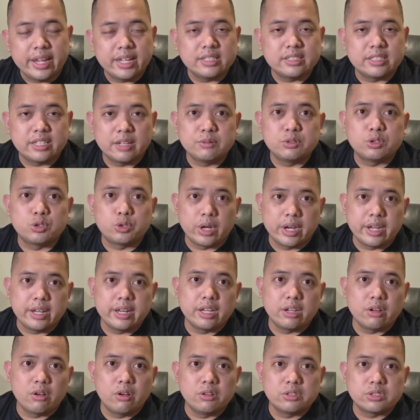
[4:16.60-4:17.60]
gives
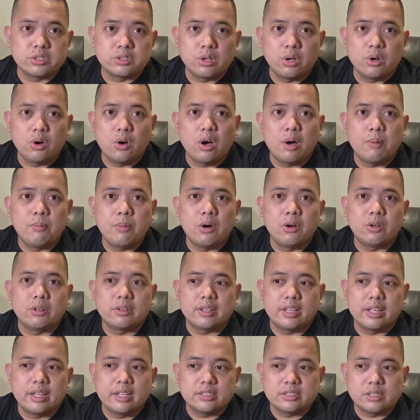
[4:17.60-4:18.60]
training also
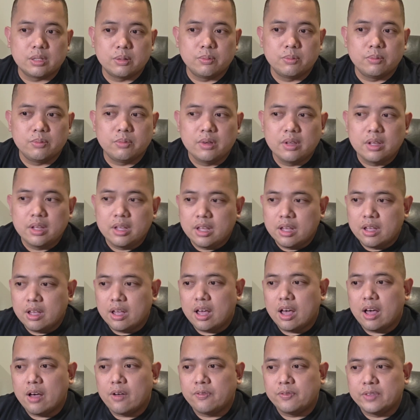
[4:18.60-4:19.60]
about like some
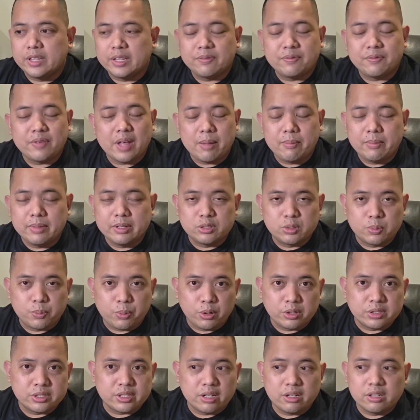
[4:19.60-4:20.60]
fleet family
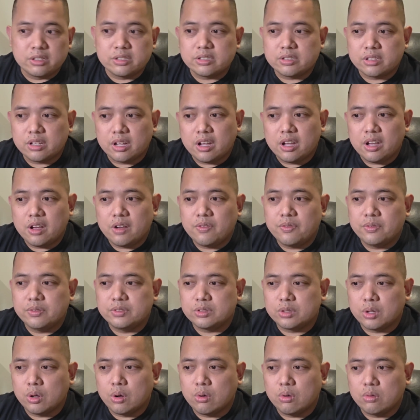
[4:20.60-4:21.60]
support center stuff.
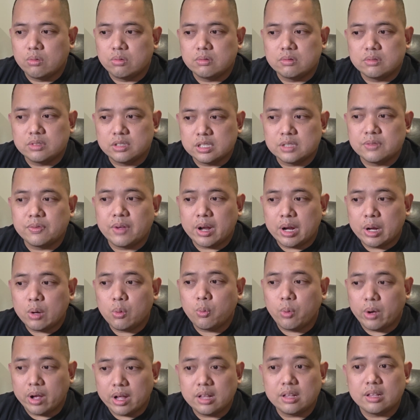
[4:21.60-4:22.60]
So she's very
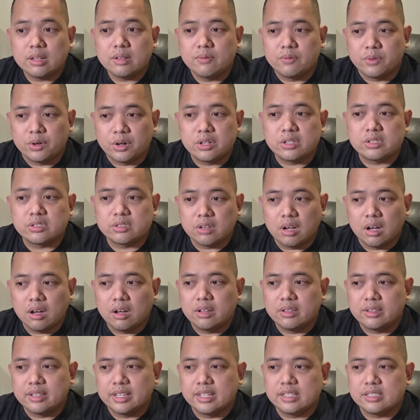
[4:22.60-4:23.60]
well versed
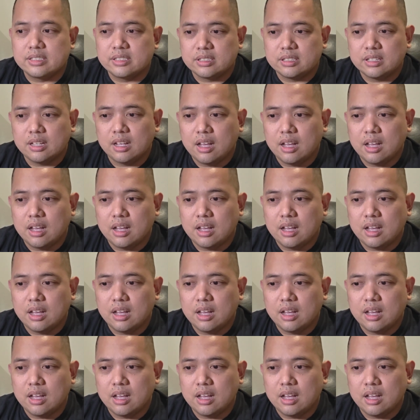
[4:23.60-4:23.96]
on this